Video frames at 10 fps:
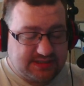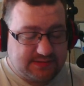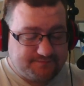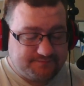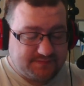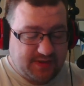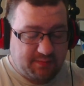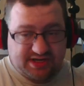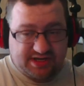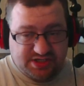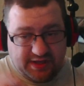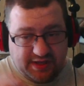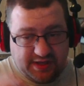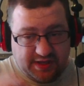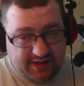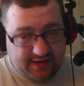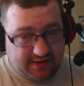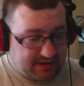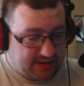that we actually played to the battle area.